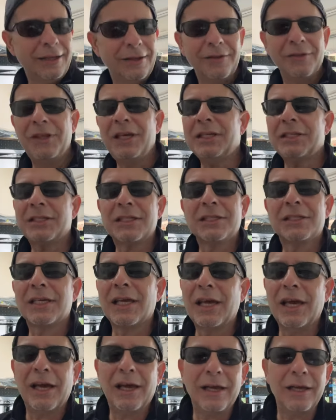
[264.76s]
This is
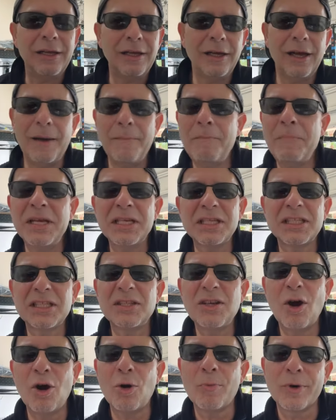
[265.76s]
a
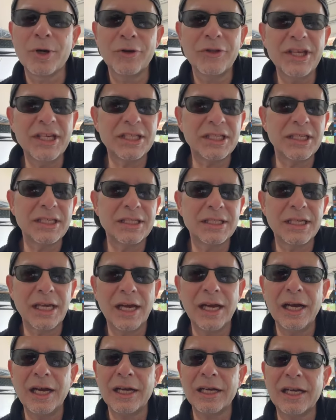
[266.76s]
misnomer. This is
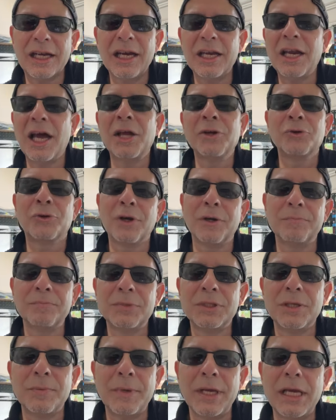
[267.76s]
a conundrum
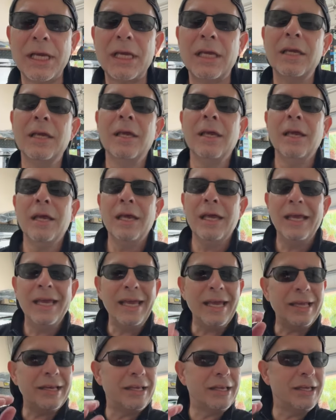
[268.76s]
to me.
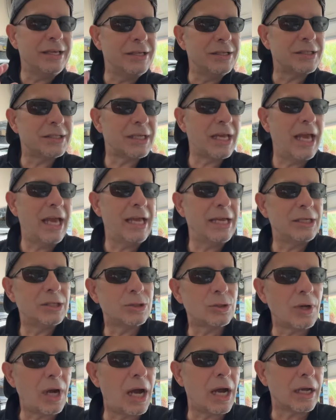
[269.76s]
It is a
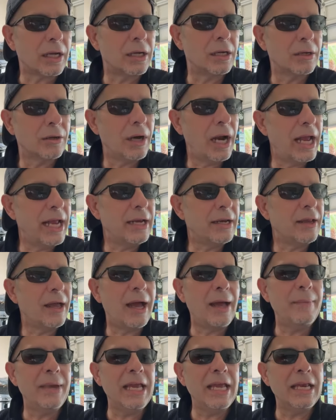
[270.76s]
truck, right?
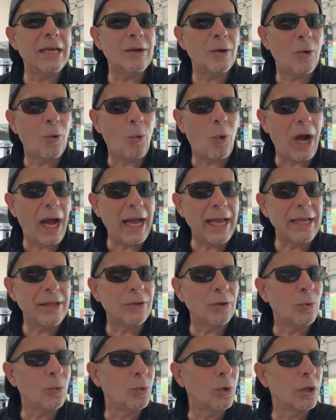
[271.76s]
I mean, why in
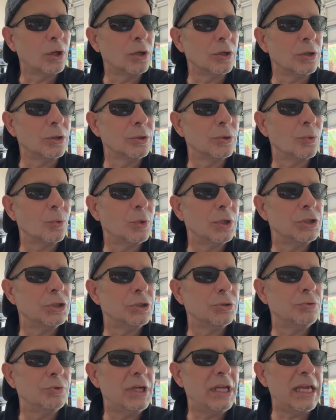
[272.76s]
the world would
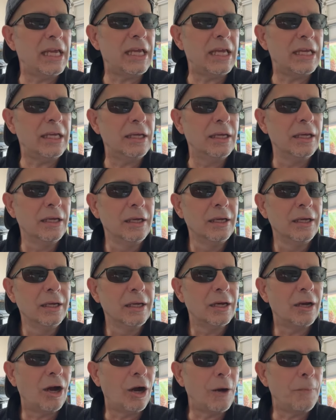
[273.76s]
you need
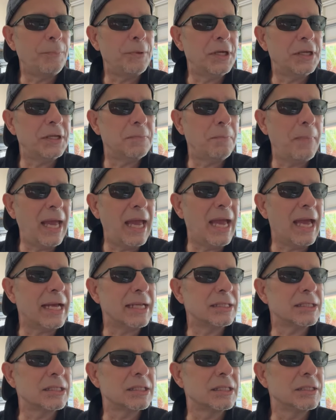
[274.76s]
carpeted
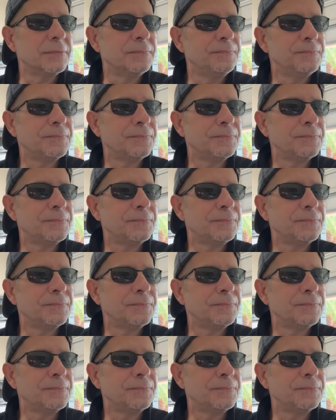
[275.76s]
mats